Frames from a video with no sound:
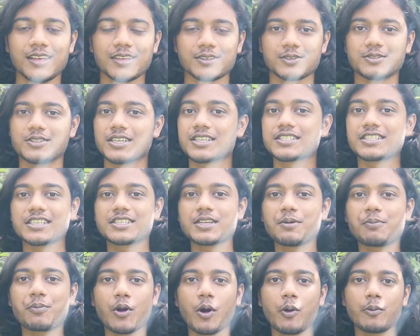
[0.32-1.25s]
So just as a
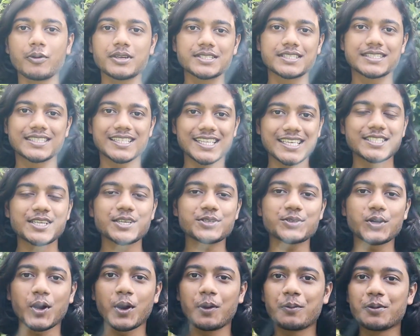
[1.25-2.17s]
promise, this is
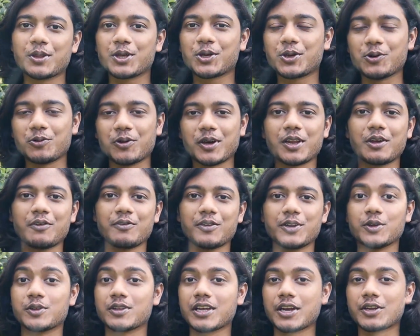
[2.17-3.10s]
gonna be the Q&A
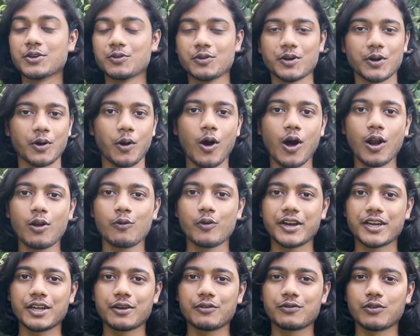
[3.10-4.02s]
video that you were all
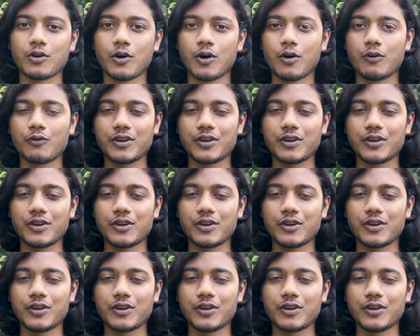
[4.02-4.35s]
waiting for.